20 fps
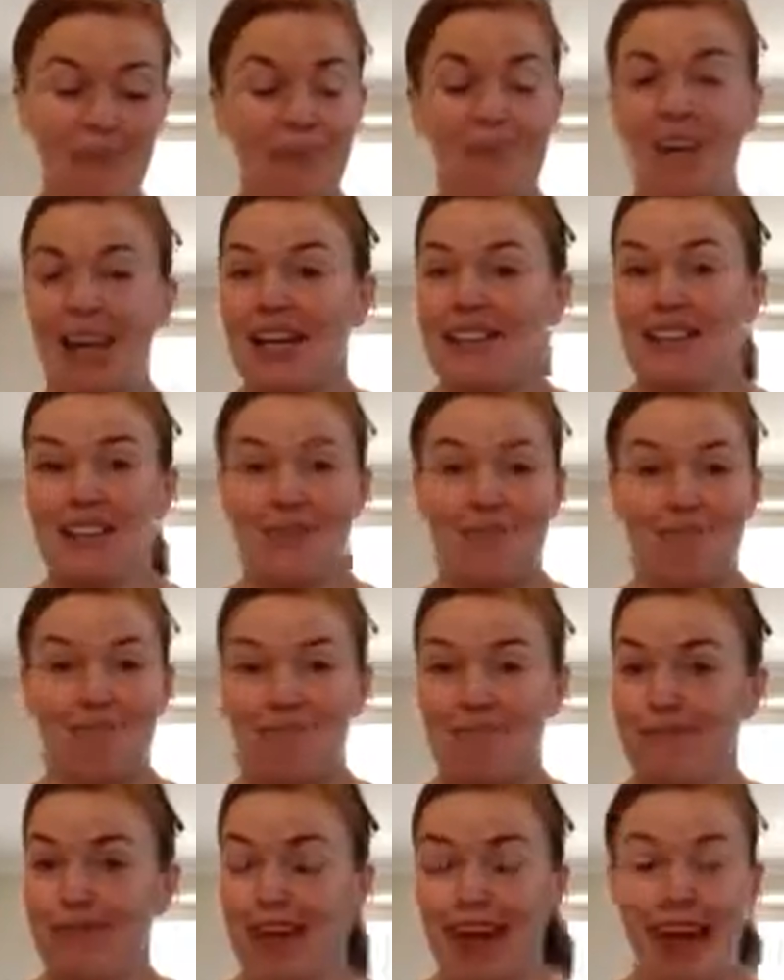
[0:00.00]
That's
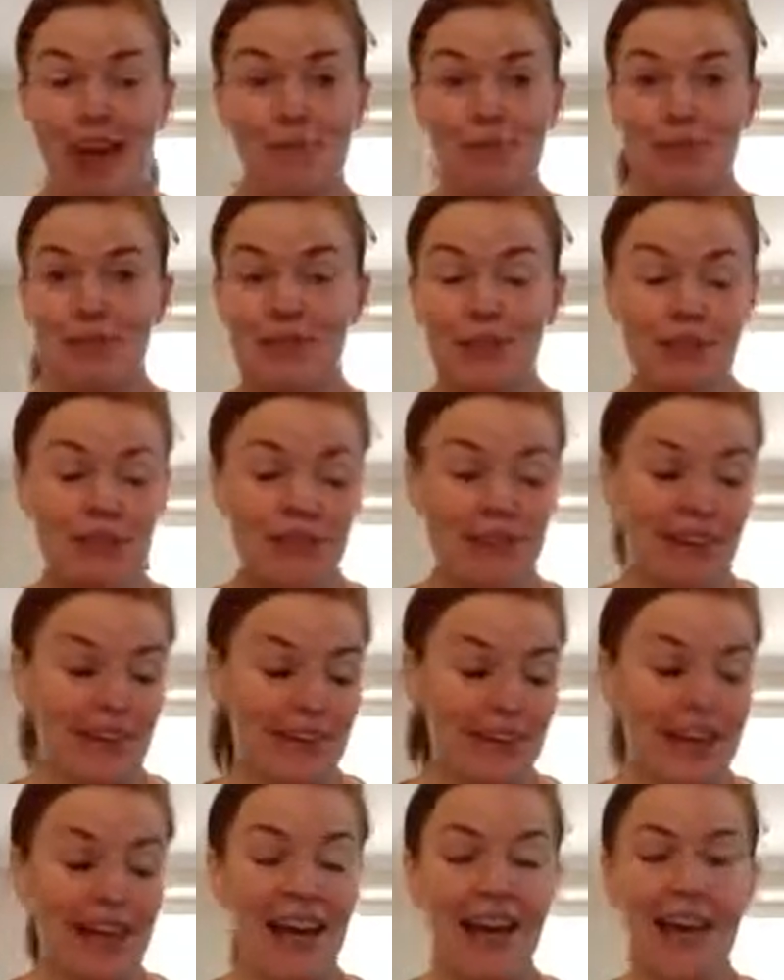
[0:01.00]
absolutely
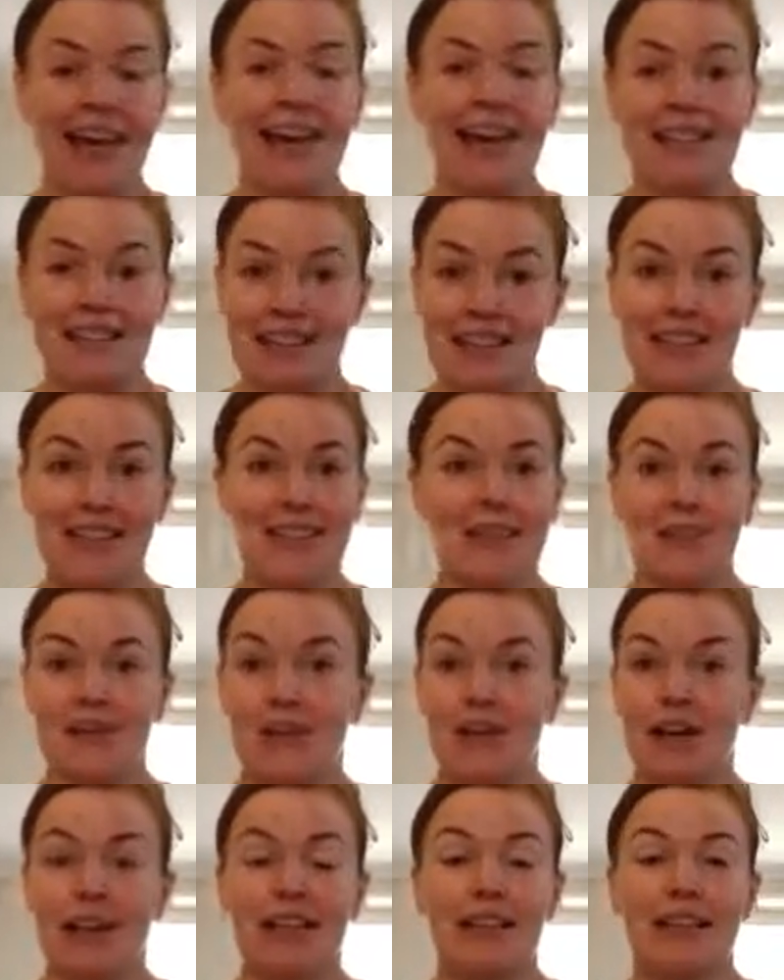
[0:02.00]
okay. It does
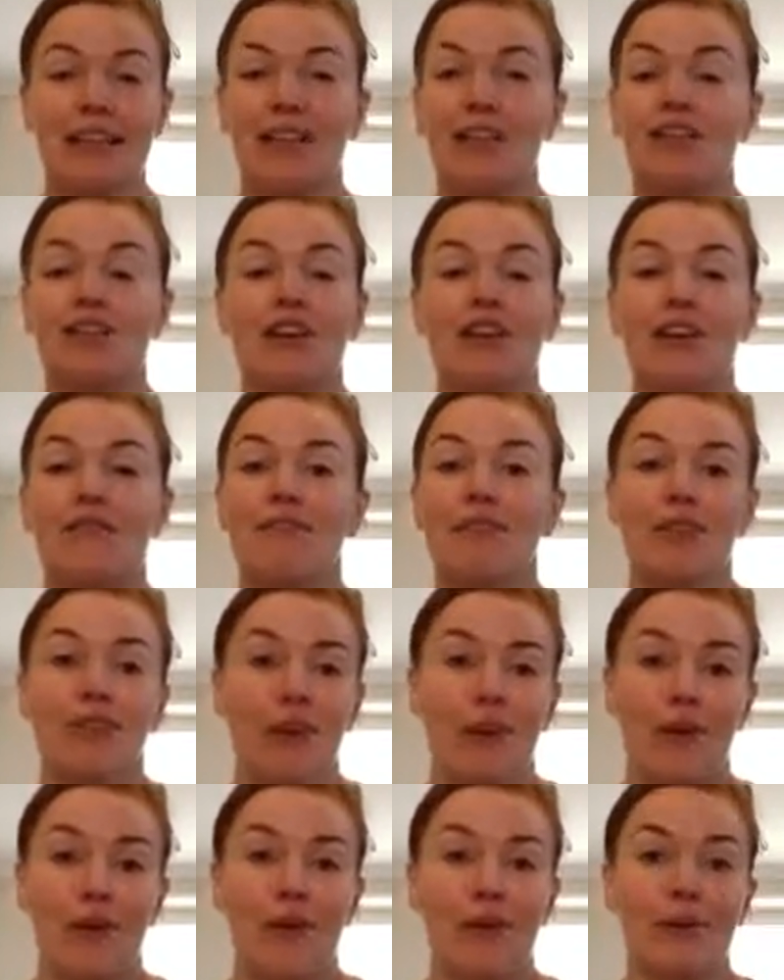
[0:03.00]
dry clear, you don't even
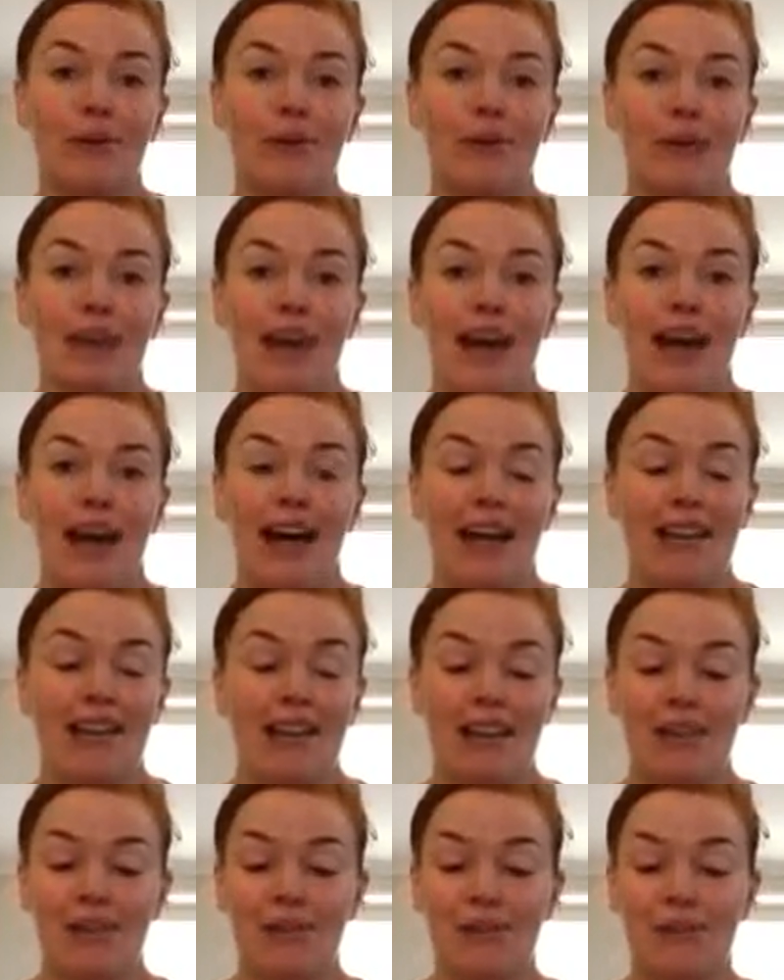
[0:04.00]
know
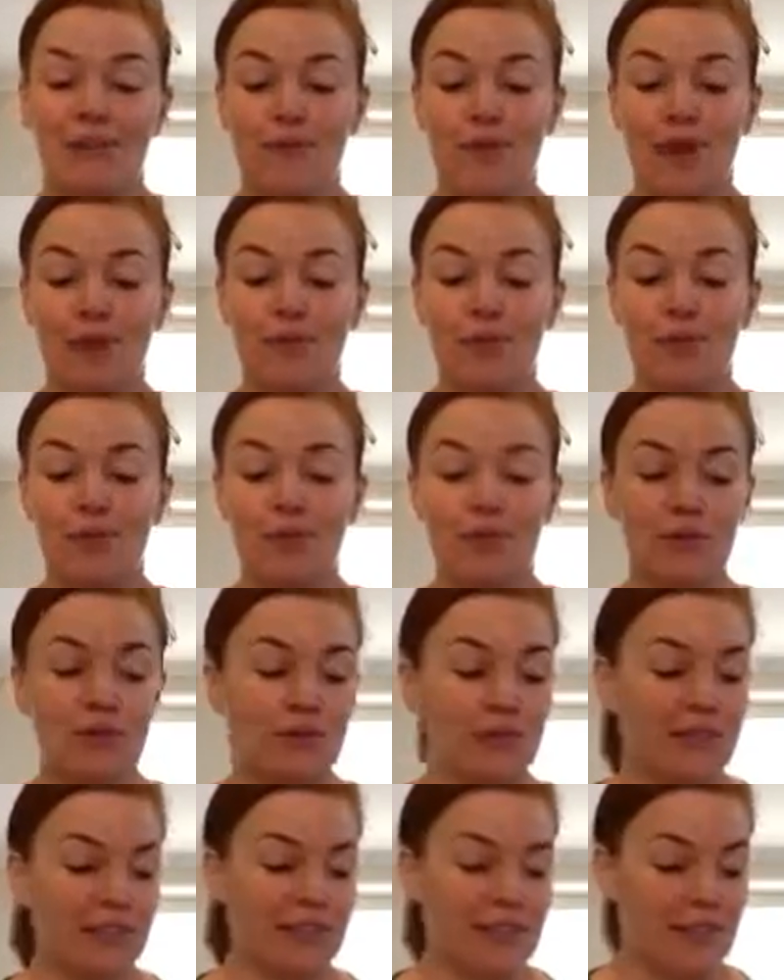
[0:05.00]
that you've
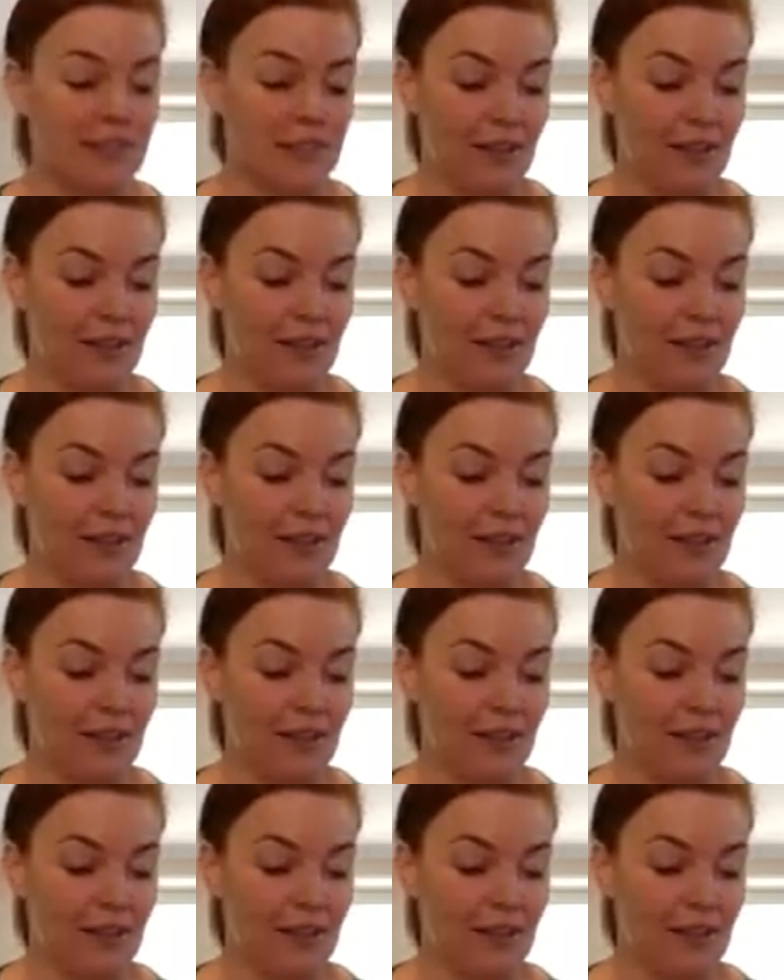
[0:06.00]
used it.